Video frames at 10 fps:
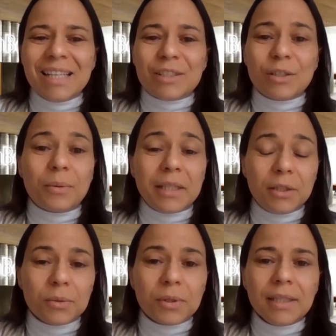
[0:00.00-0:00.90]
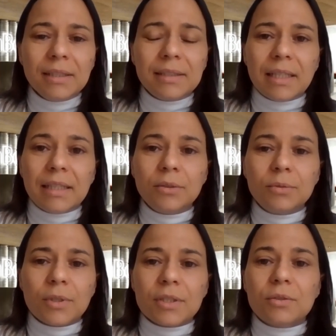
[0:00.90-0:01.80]
So I took it, and
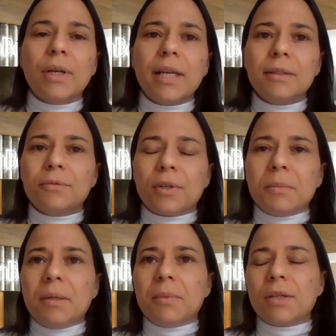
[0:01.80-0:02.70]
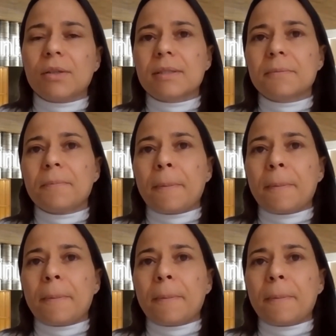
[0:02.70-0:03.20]
it was great for me because